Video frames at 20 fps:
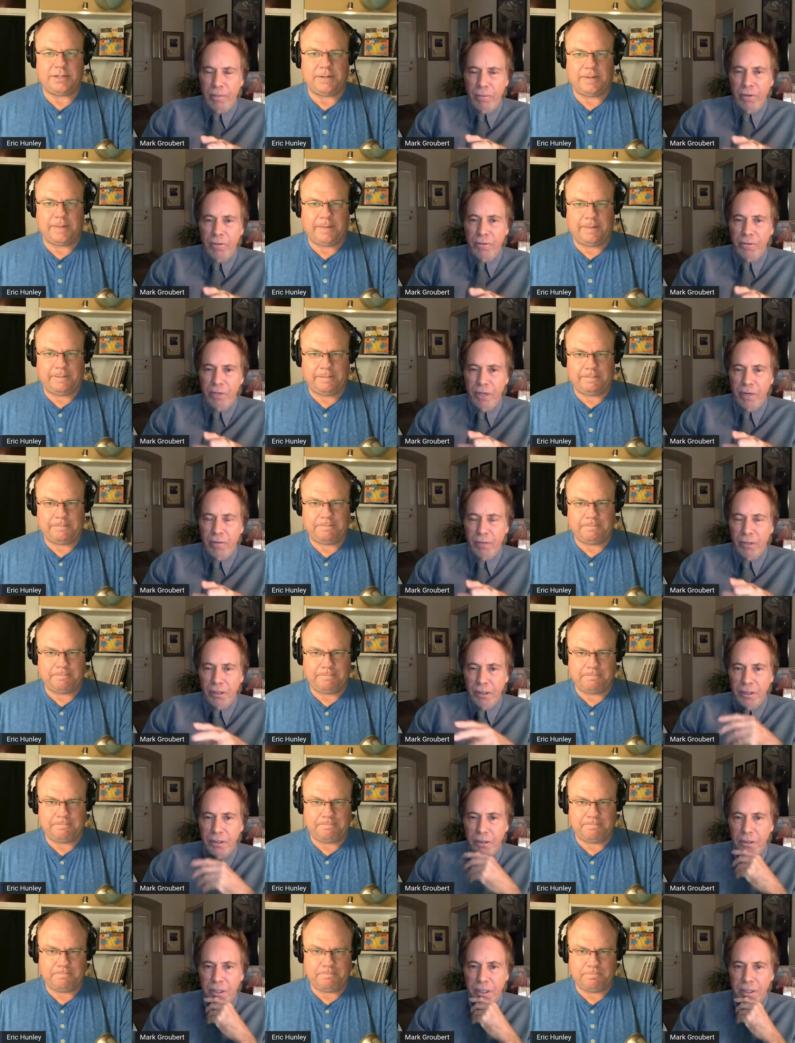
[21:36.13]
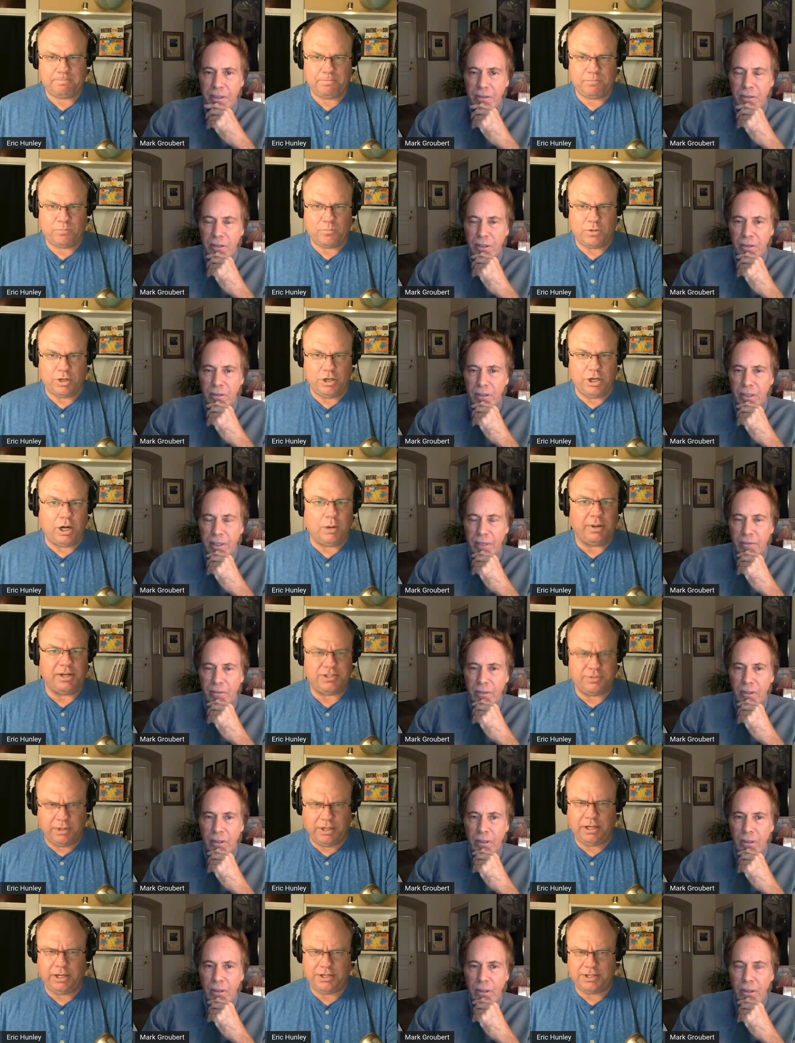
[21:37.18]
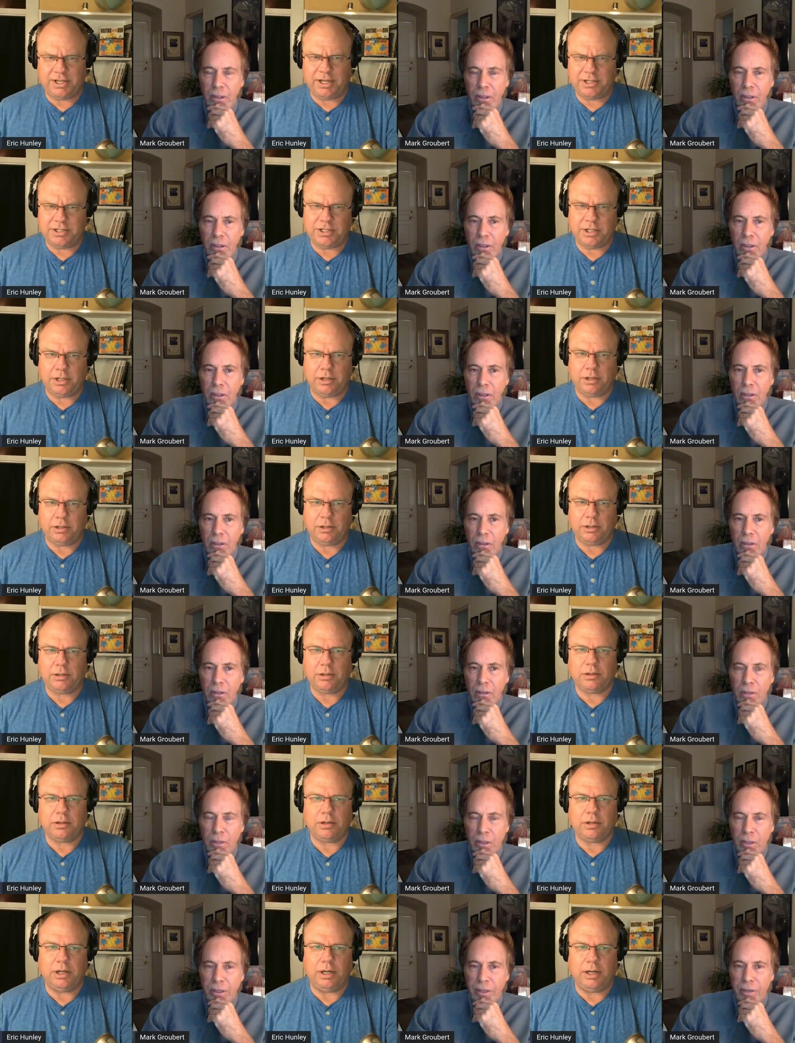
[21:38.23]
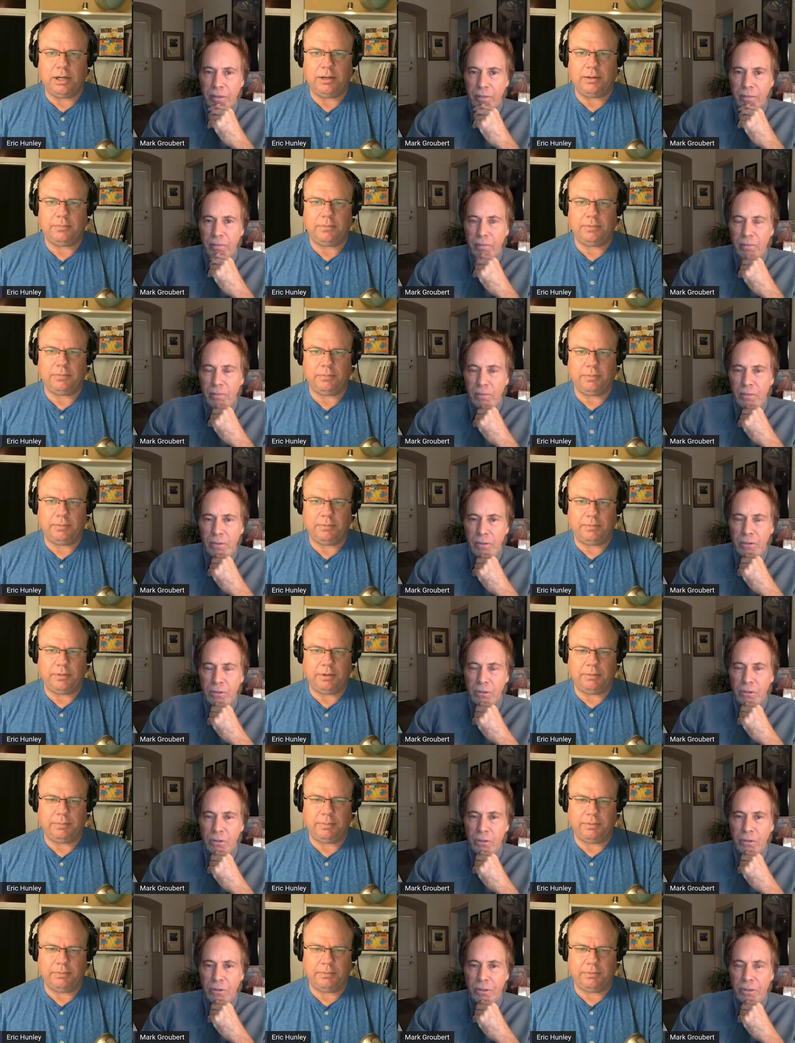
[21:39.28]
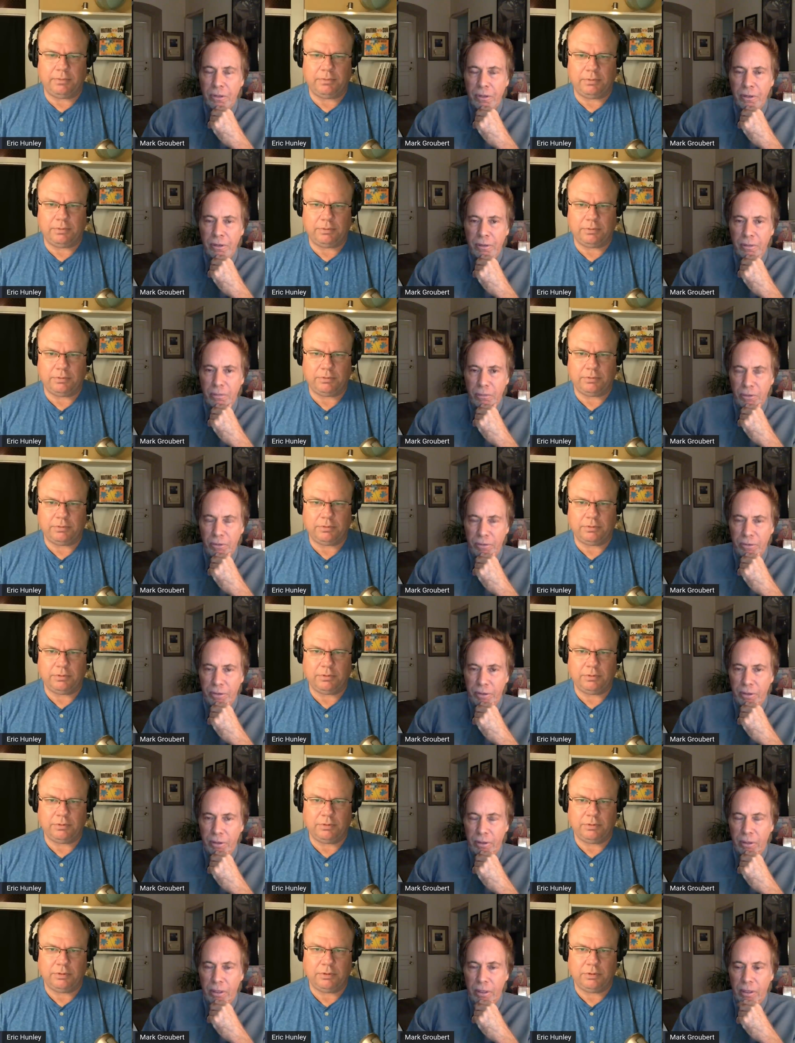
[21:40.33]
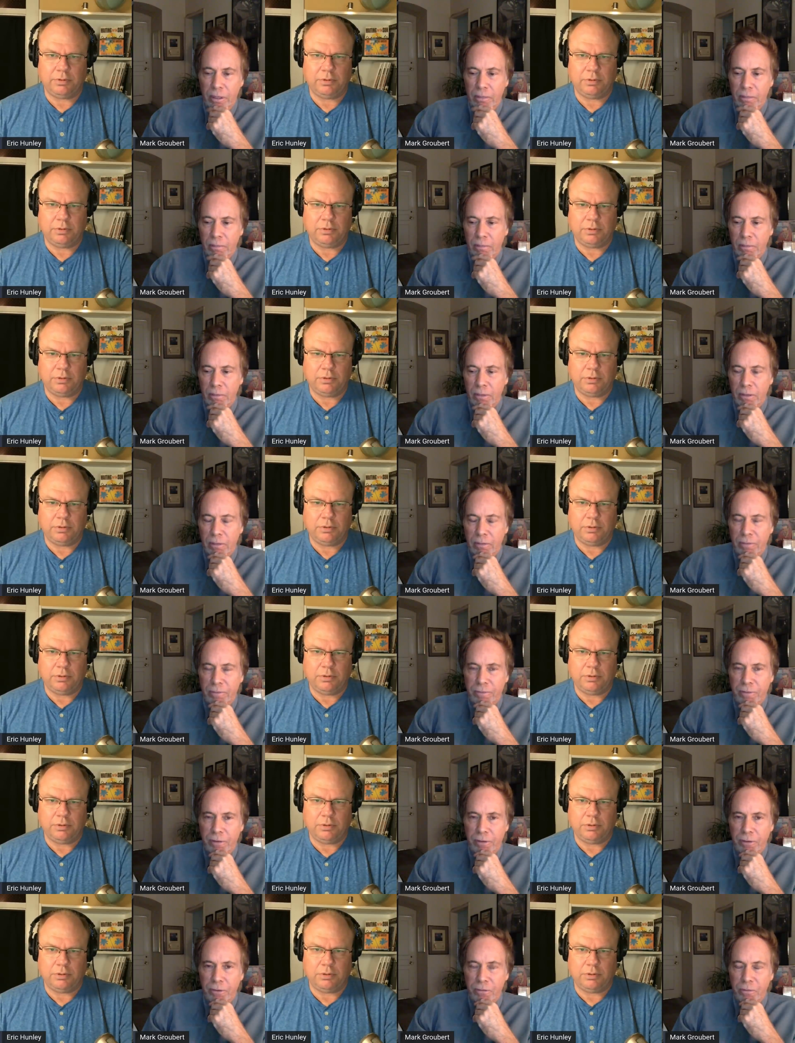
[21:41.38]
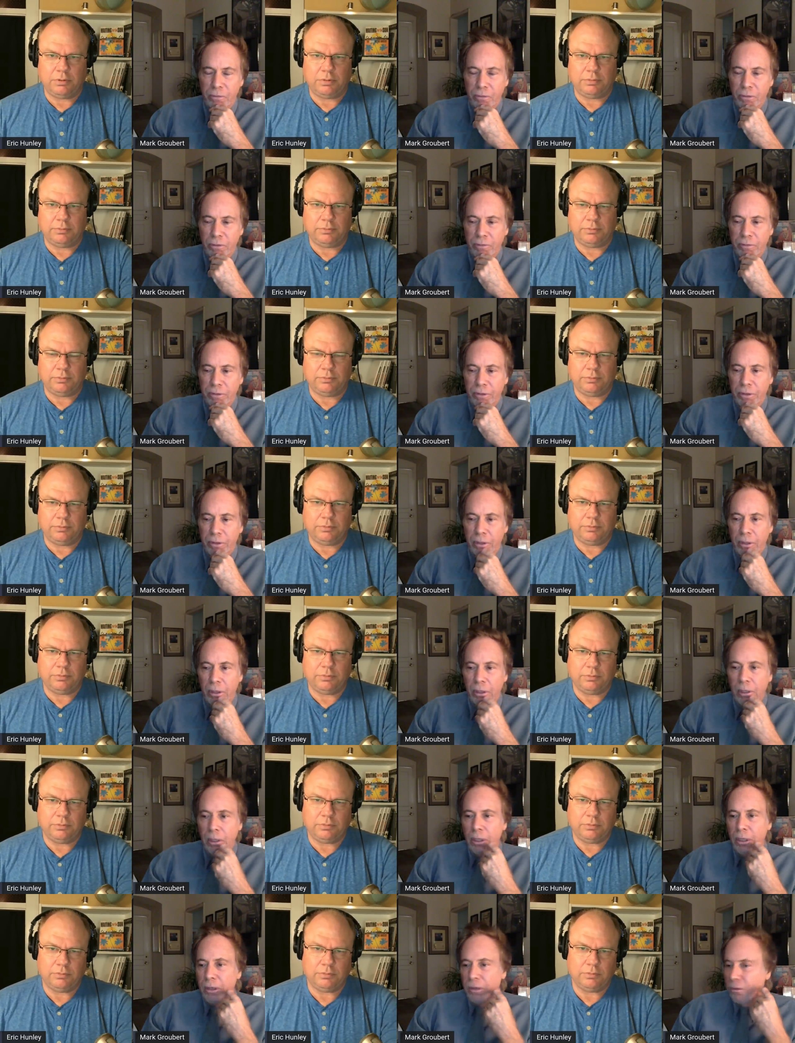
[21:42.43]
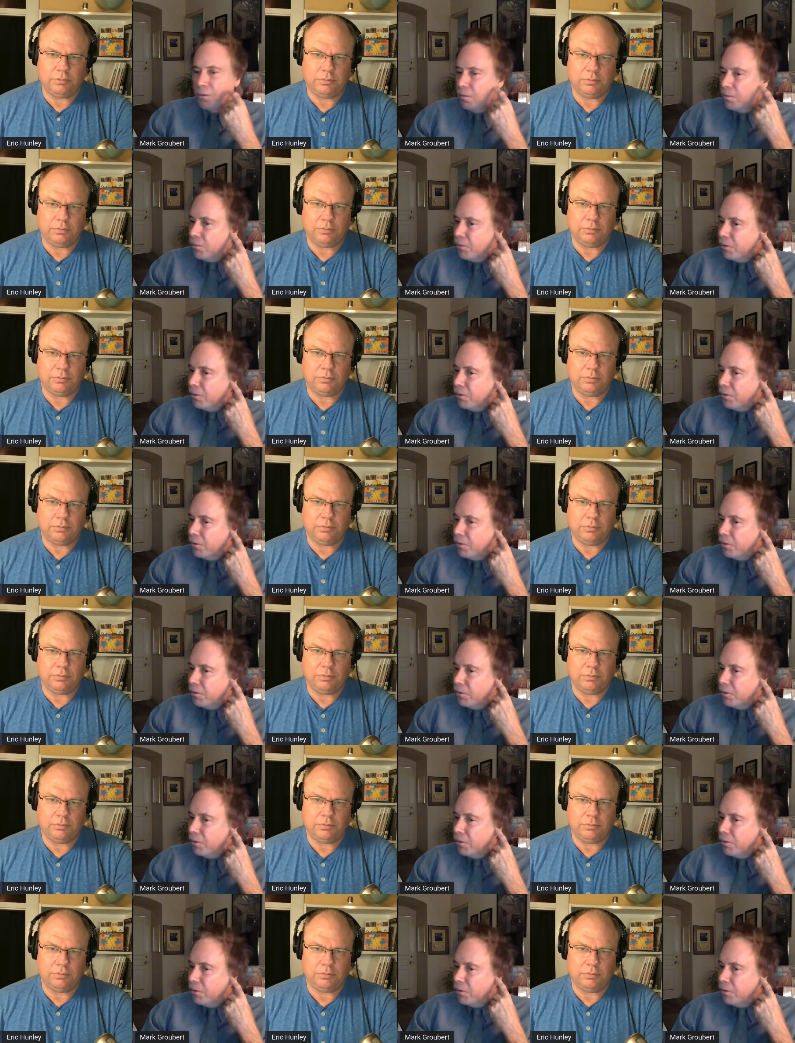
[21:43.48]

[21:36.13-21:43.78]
Speaker 1: that, movie's not released yet. So no, it's
Speaker 2: released next year.
Speaker 1: Okay. Uh, this is her third movie. Um, her first movie is a